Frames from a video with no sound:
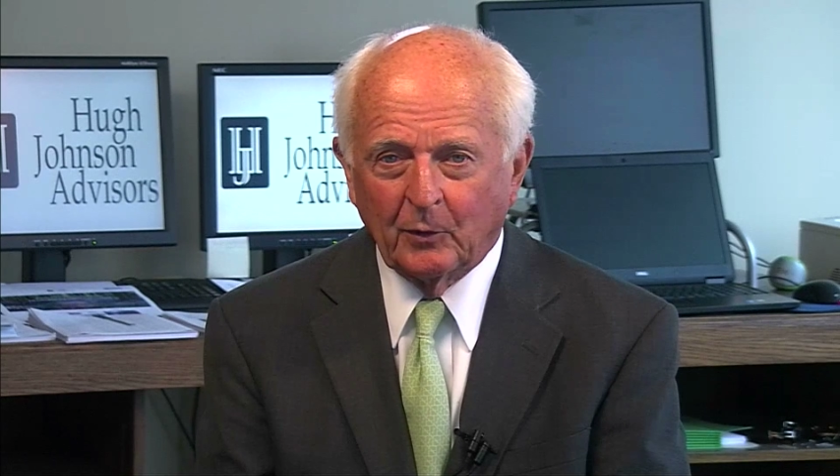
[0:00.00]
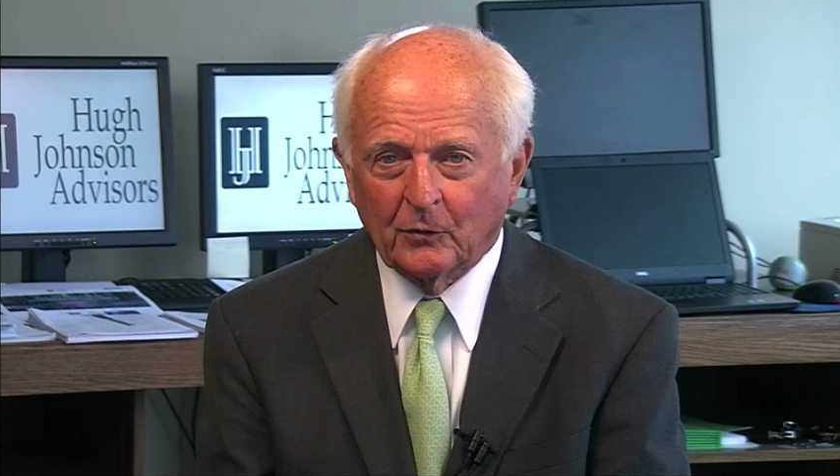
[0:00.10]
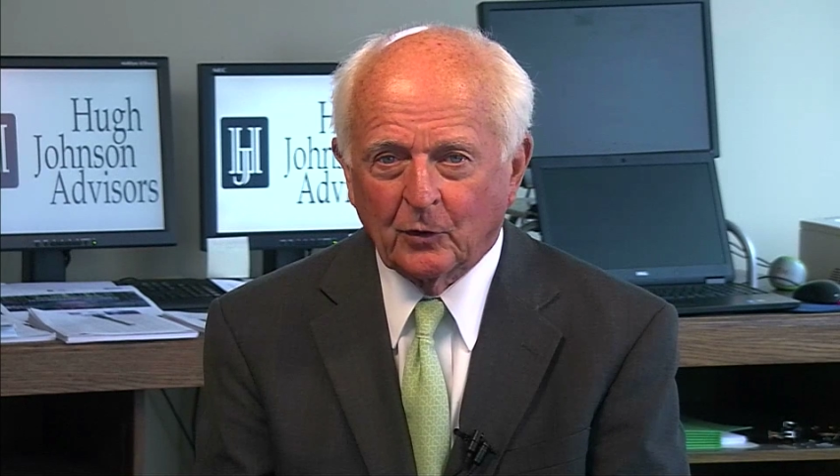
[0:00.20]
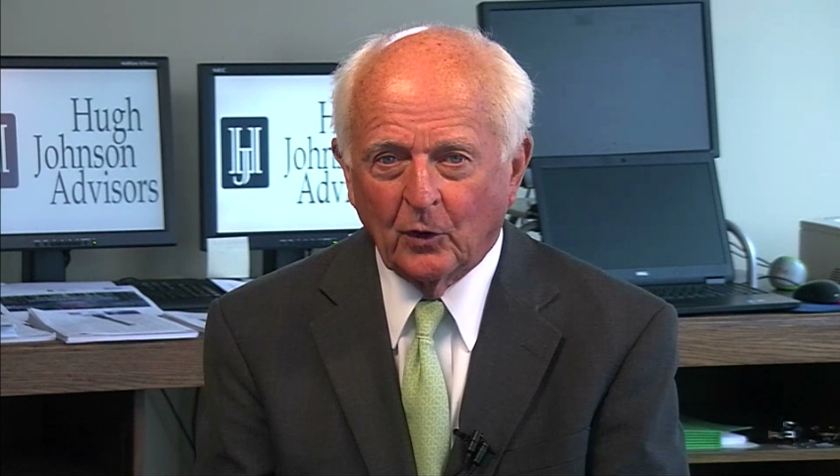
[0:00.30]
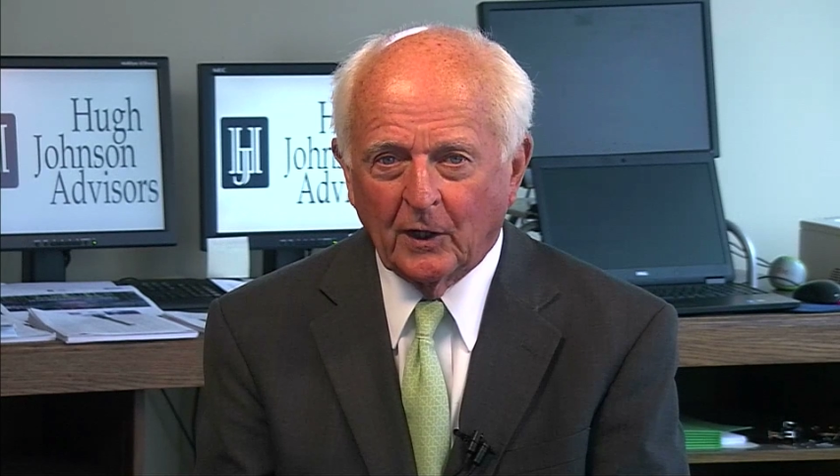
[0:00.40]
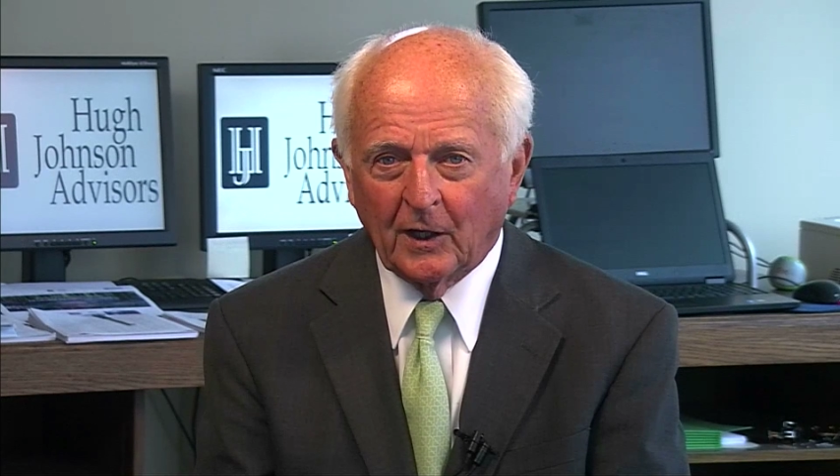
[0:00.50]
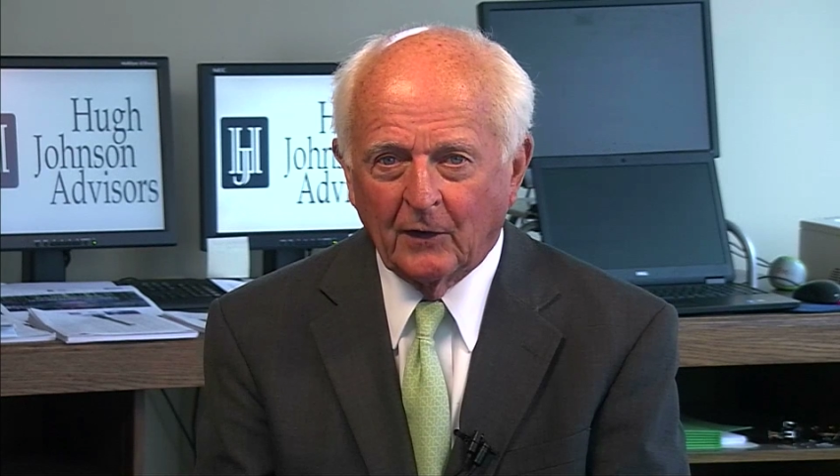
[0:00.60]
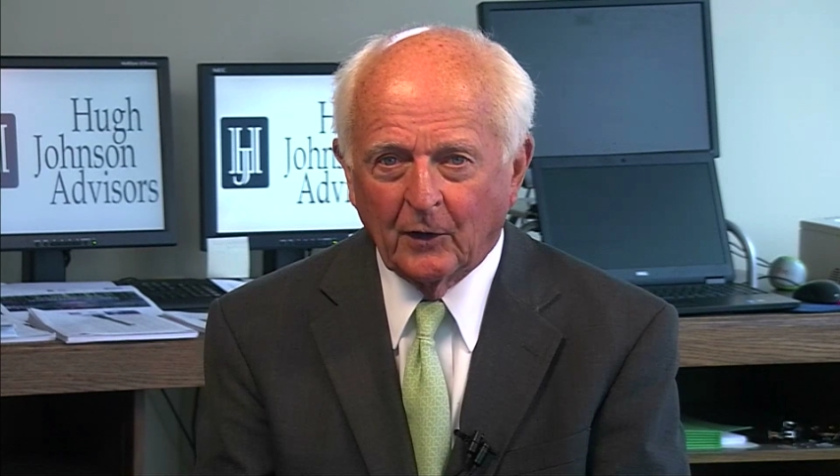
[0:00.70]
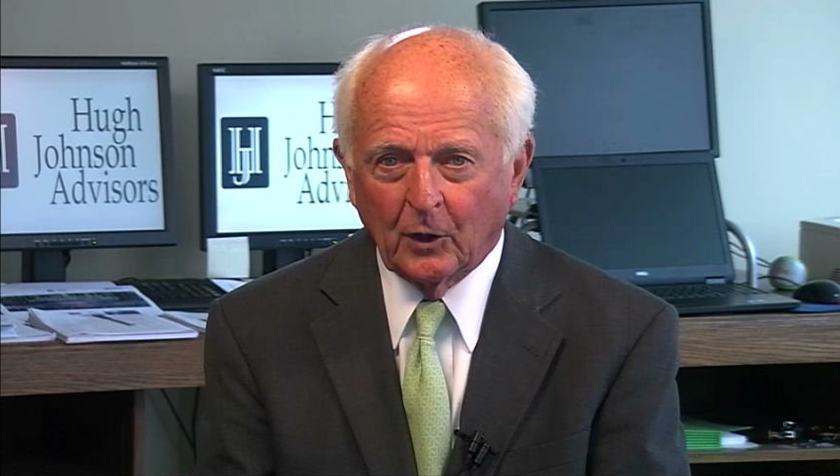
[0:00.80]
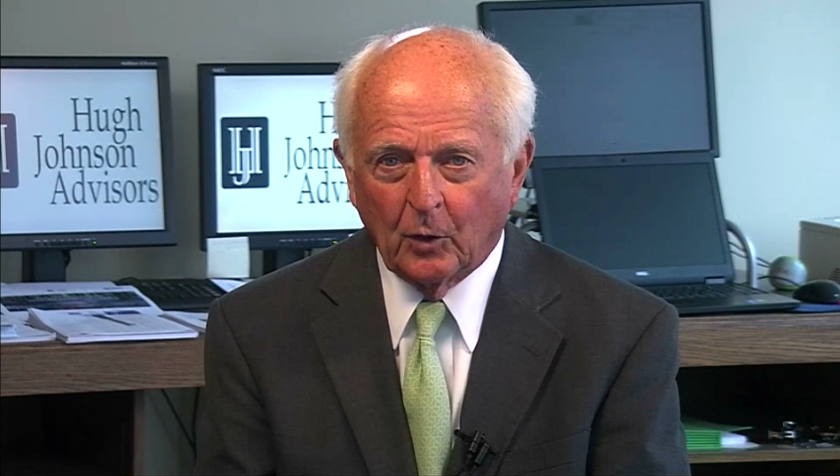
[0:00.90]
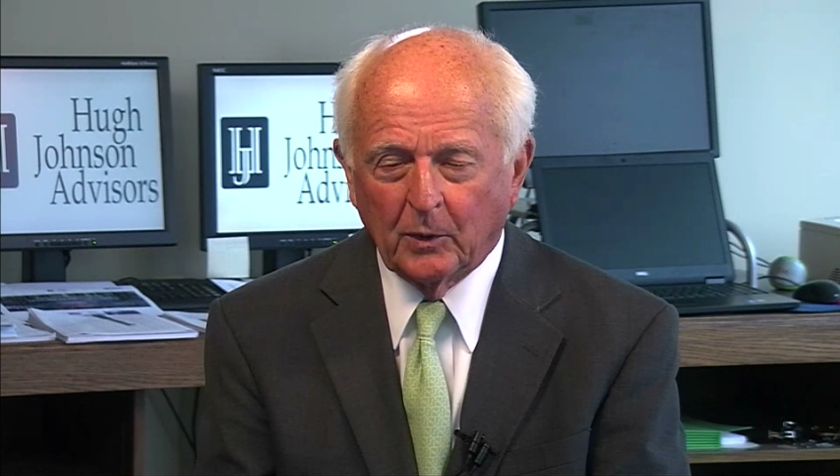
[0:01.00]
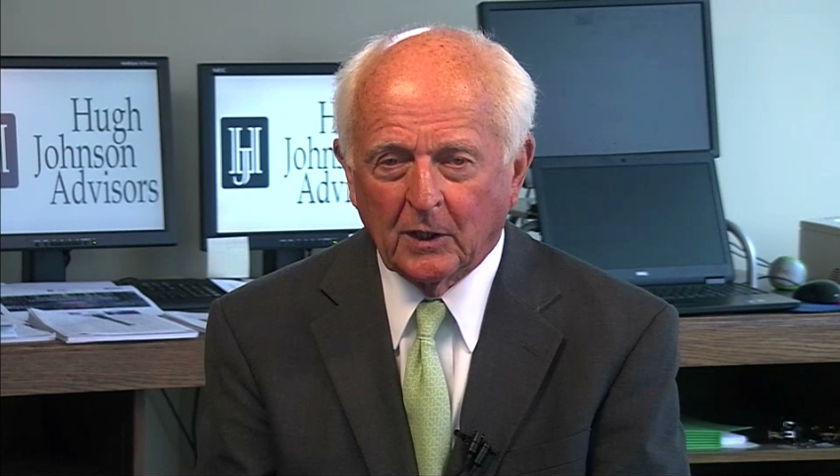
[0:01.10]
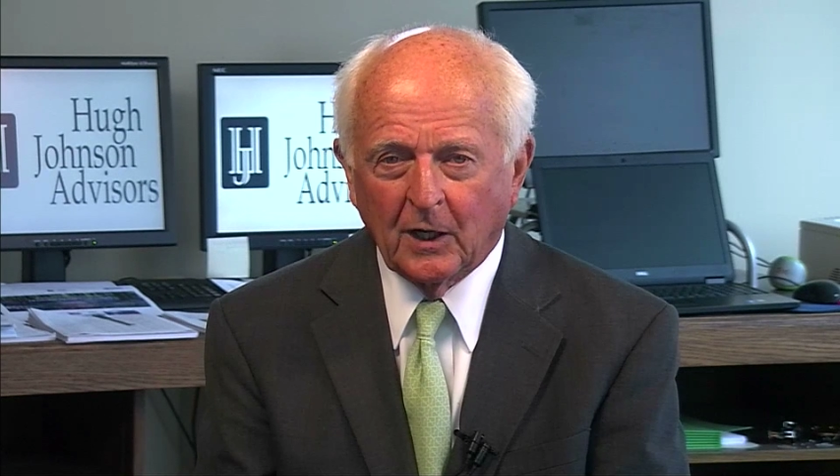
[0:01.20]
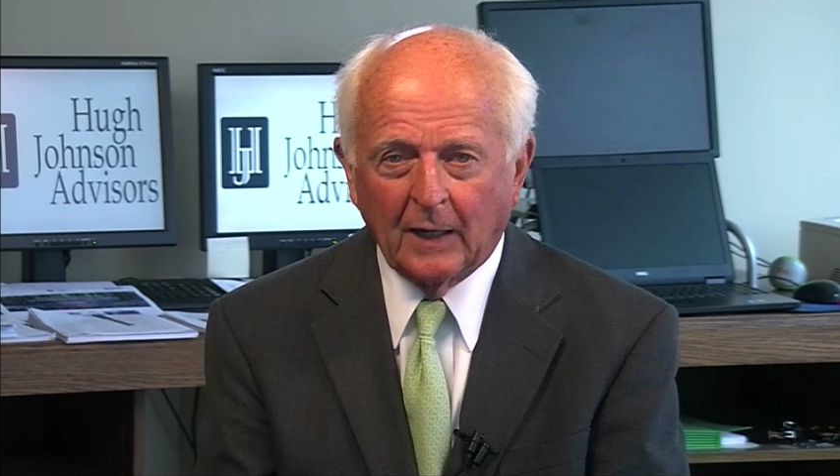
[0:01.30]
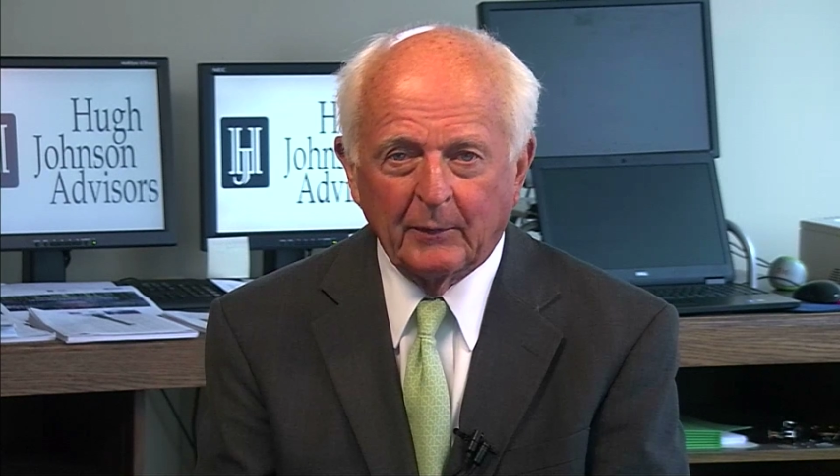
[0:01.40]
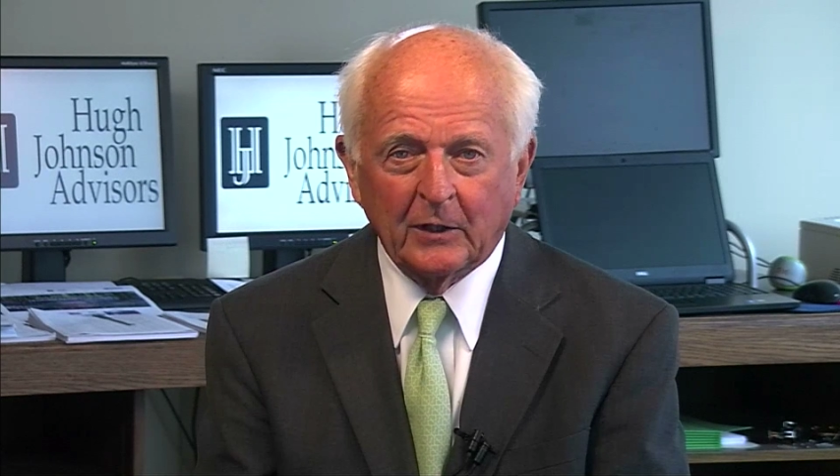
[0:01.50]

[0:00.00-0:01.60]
what's going on in the global economy,